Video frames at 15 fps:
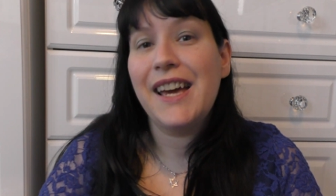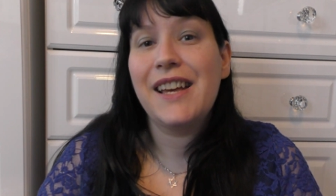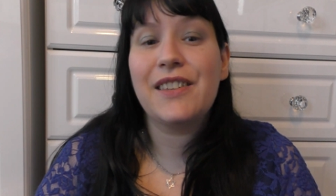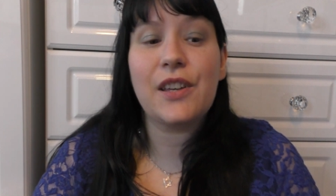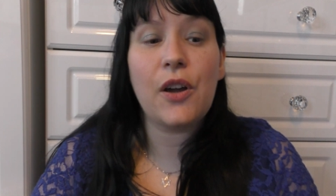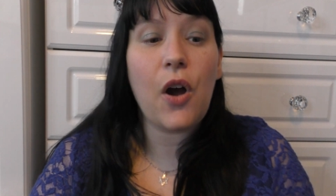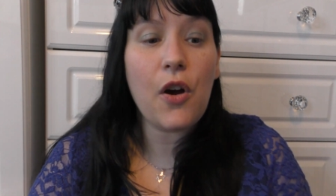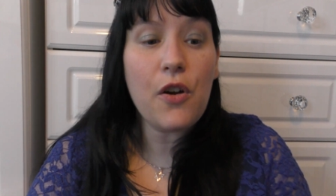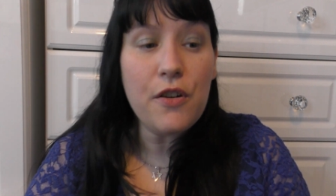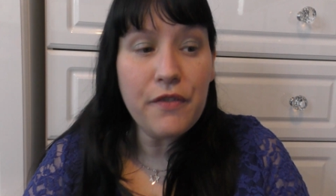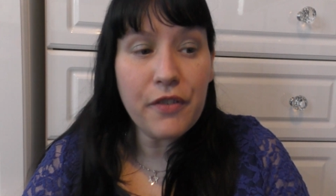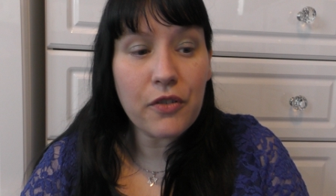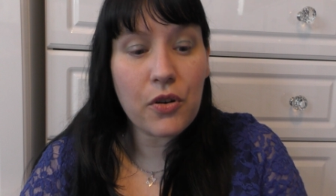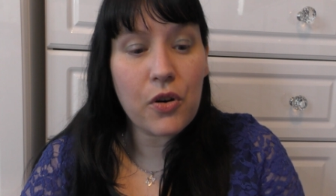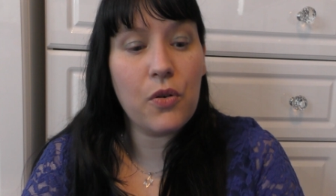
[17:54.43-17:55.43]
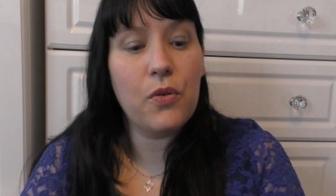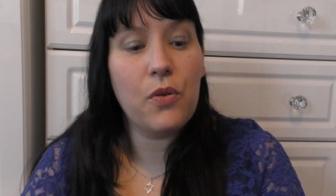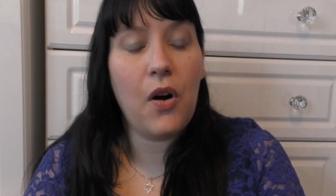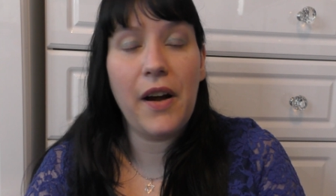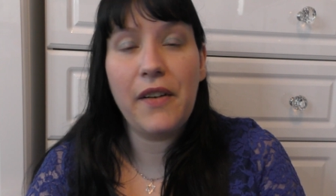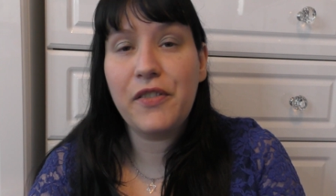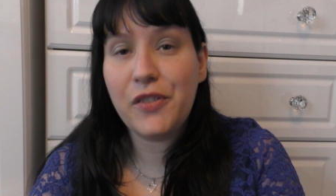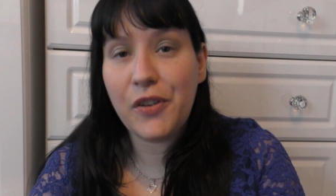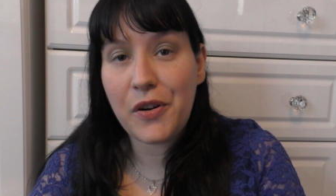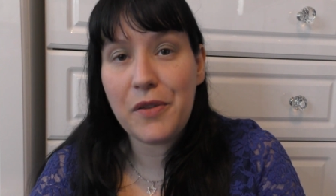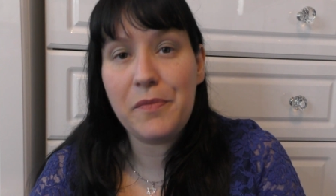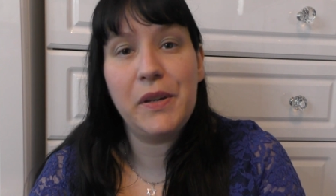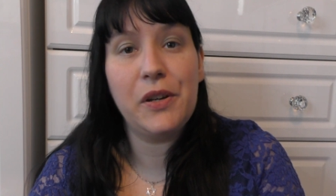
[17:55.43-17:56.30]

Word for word: so overall i've got to